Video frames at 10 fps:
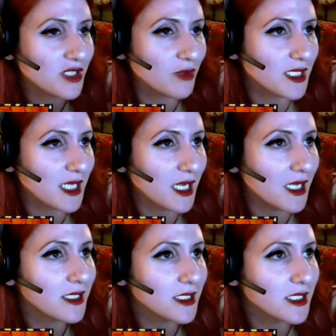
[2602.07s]
wanted to
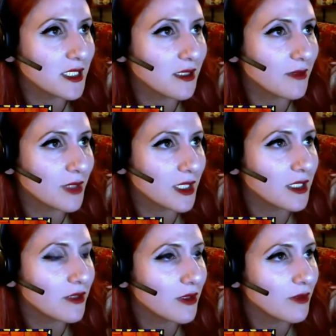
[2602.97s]
hand it to them, but I
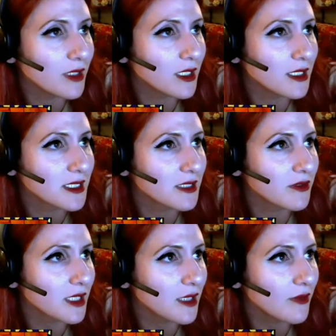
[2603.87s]
knew they wouldn't listen to it
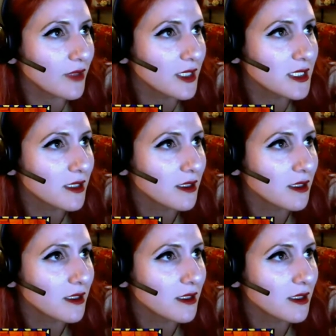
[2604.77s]
anyways.